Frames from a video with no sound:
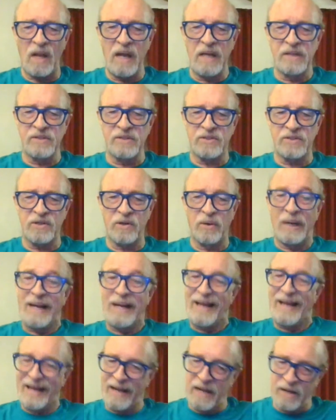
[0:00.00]
And
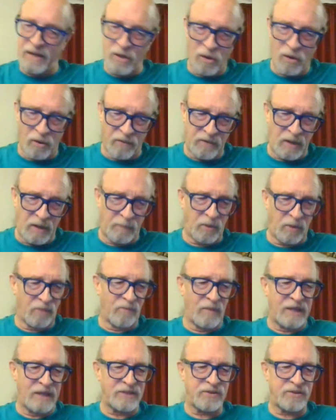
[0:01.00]
I know a couple
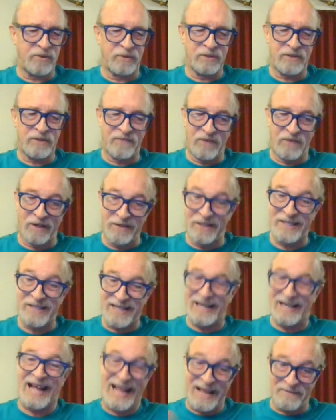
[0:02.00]
of my students have done
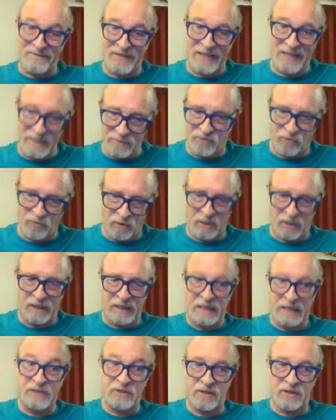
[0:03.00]
this, and I have to keep
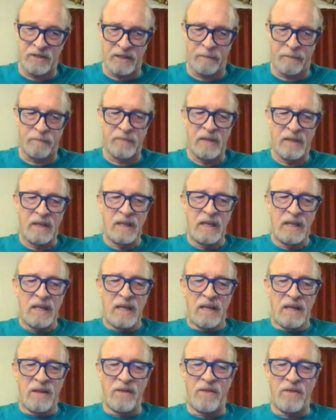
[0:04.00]
drilling into them.
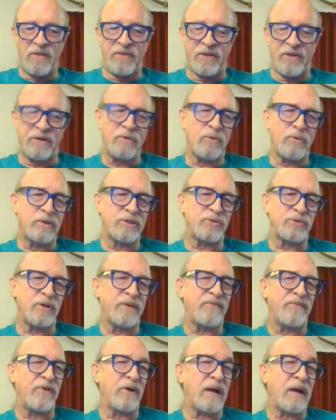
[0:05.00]
They're always
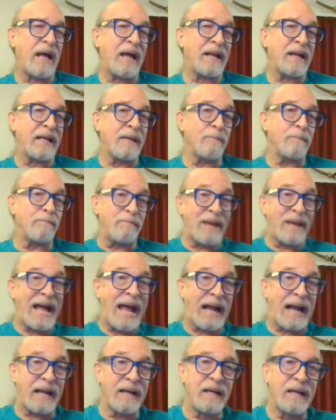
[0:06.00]
trying to figure out how to get
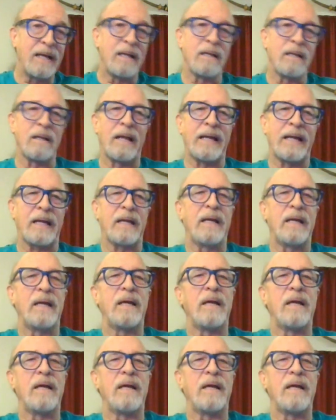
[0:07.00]
back. Like,